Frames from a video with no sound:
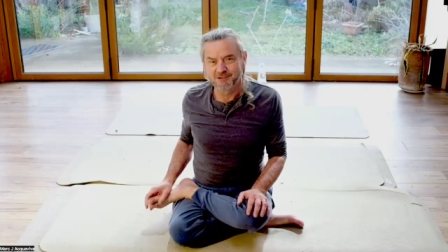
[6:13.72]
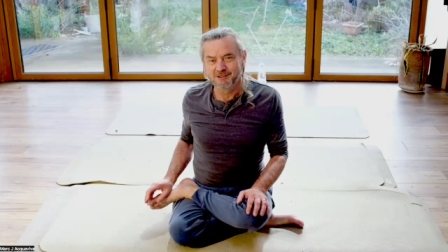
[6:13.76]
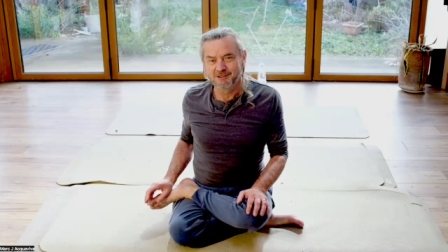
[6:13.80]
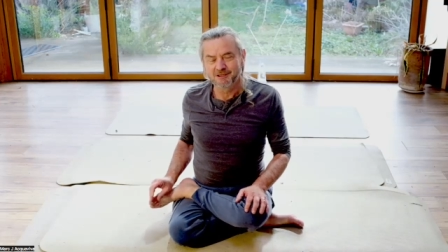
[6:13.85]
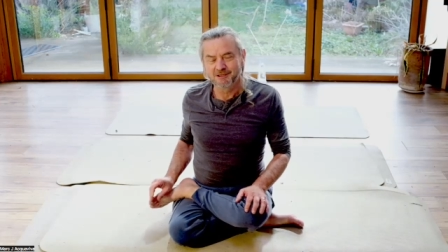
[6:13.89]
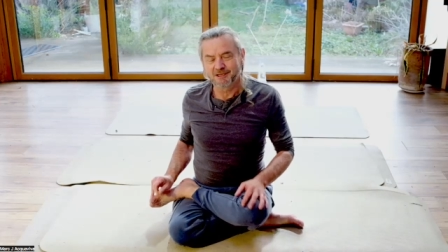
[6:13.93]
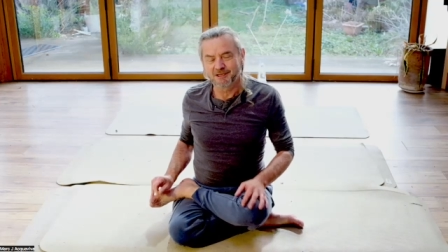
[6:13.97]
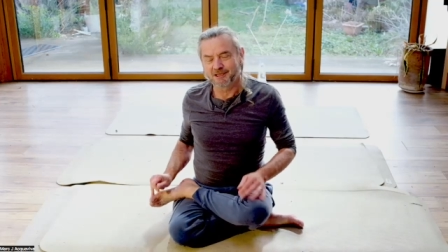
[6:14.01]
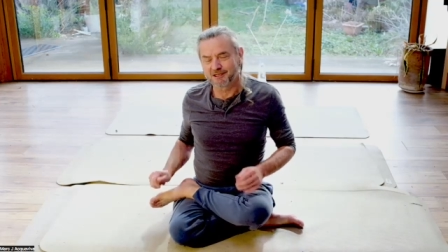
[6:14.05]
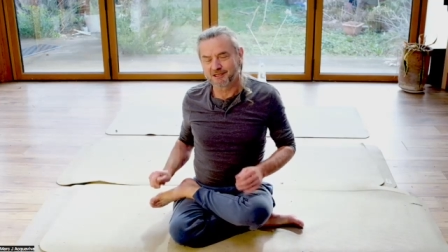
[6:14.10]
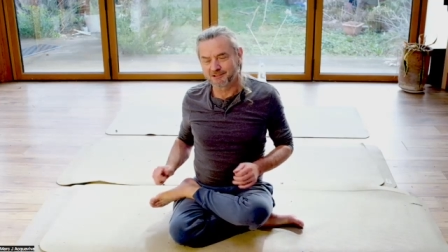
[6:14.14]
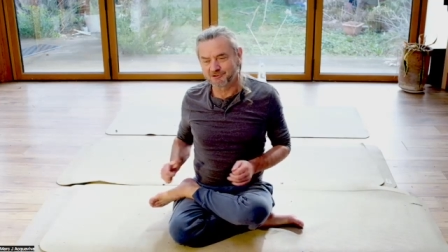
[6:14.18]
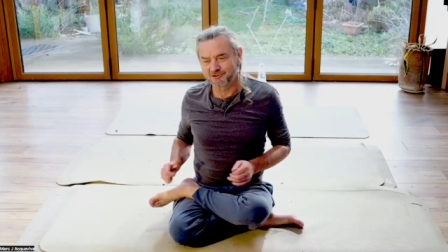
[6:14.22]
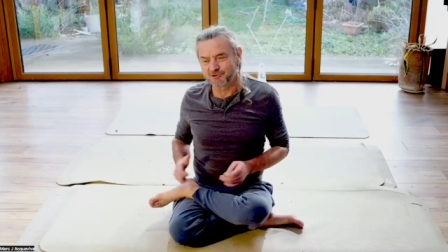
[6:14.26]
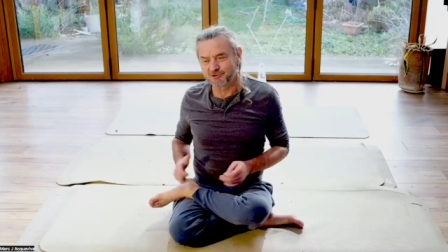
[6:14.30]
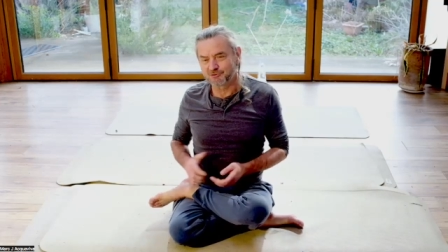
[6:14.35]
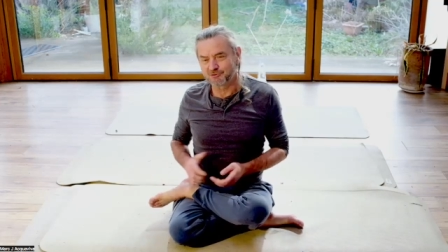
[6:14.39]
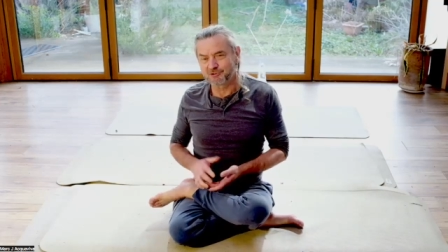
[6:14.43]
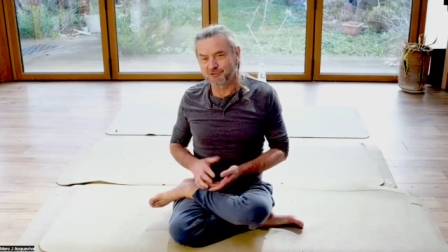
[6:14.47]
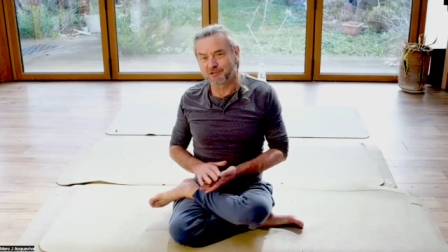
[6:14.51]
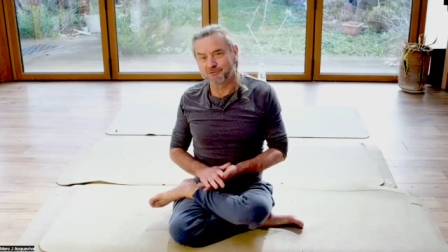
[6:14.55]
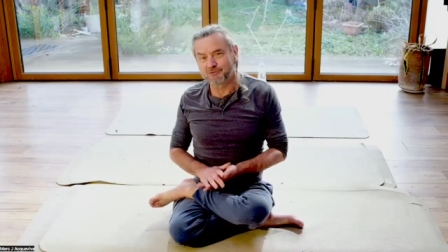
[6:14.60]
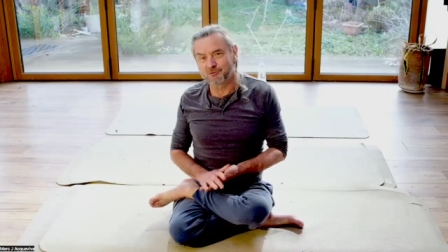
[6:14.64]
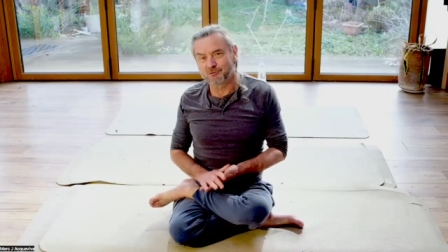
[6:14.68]
and you,
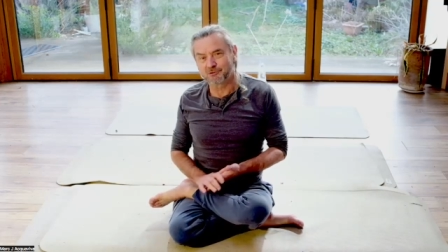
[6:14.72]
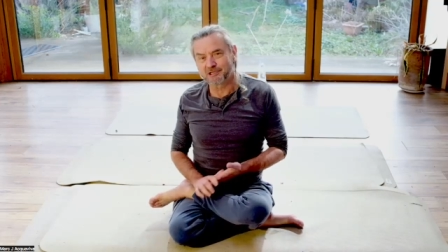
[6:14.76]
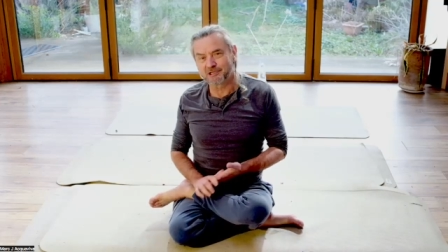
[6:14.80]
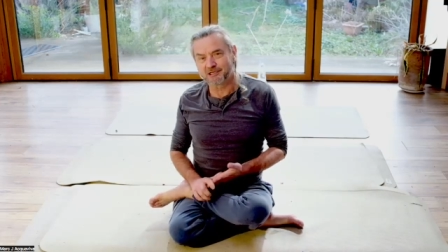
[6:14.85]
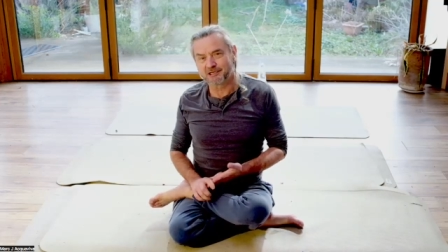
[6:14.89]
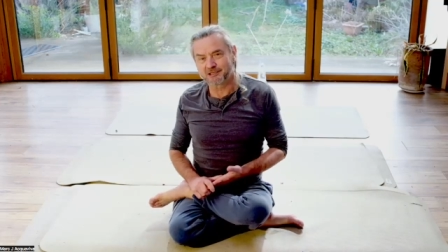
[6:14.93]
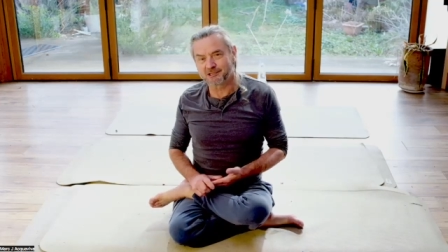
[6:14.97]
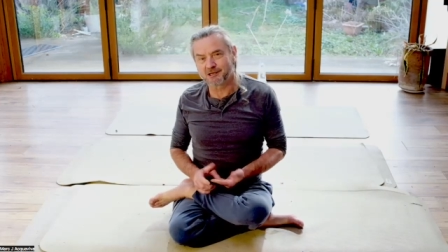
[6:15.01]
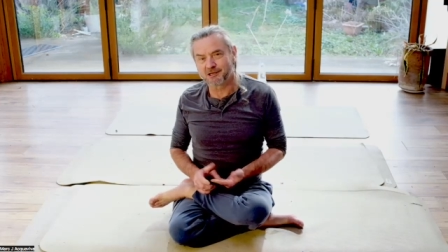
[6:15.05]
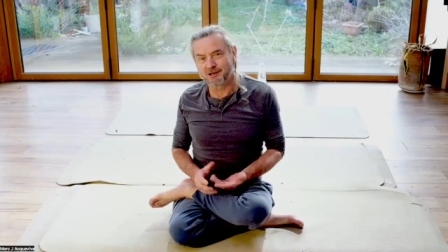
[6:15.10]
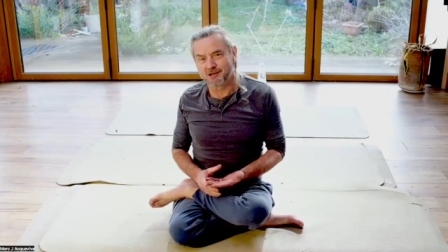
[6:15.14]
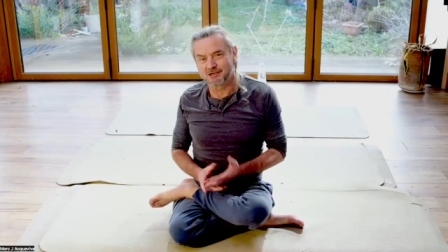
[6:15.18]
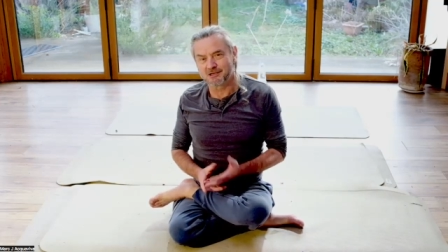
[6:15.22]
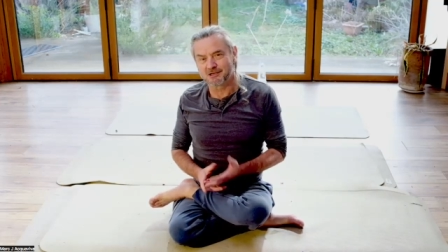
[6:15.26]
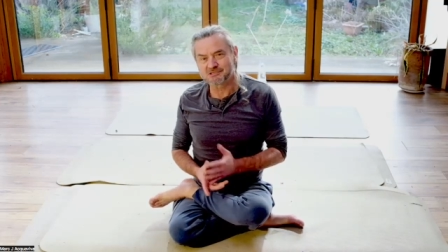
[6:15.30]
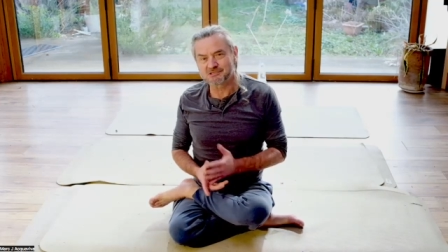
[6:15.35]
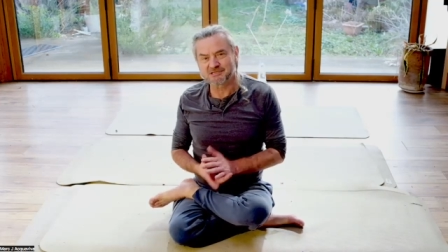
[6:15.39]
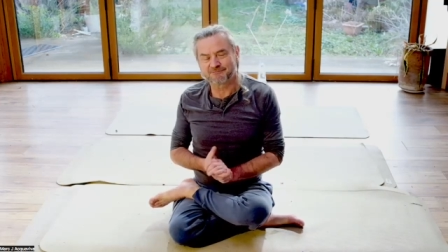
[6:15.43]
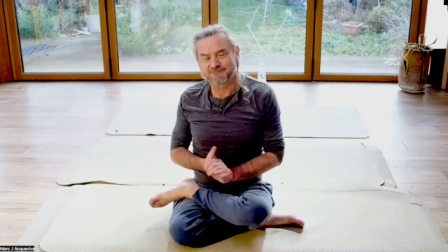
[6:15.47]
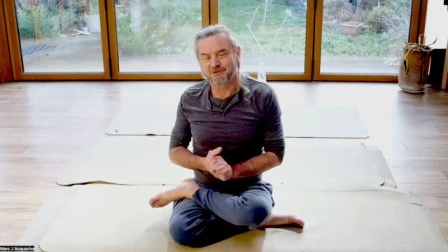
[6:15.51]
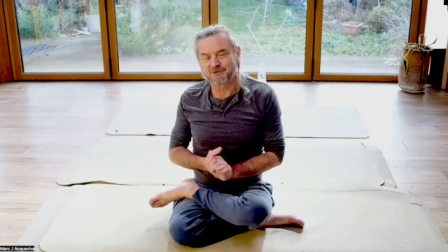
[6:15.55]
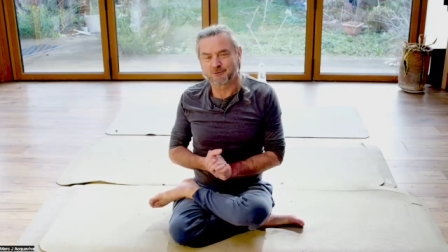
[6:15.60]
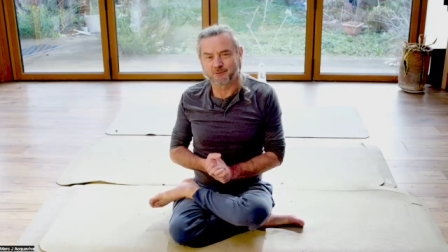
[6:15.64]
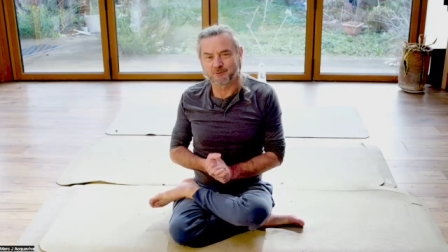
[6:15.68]
you'll get a class every